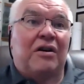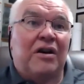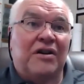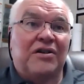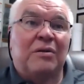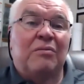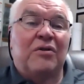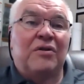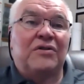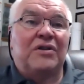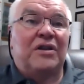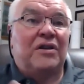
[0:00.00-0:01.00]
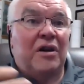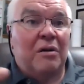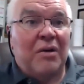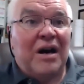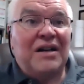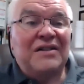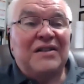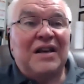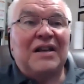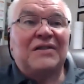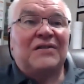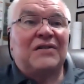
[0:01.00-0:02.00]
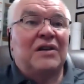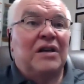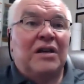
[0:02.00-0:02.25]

customers and their mindsets,